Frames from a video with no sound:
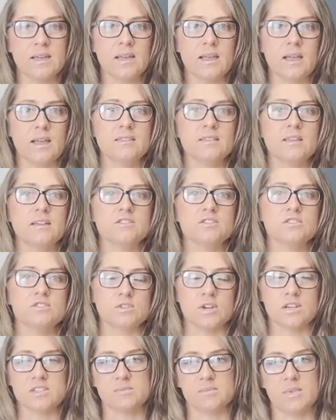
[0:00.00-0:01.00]
And then
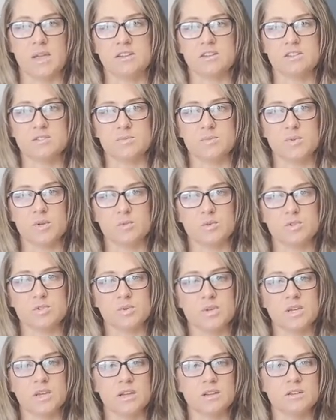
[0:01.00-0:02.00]
stress management, which
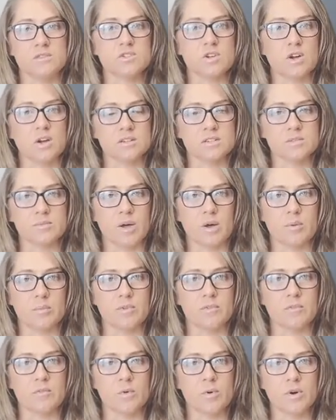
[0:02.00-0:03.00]
we kind of talked about
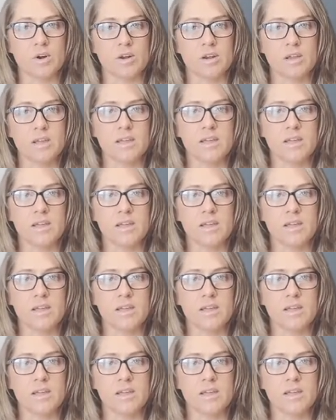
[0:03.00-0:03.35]
before,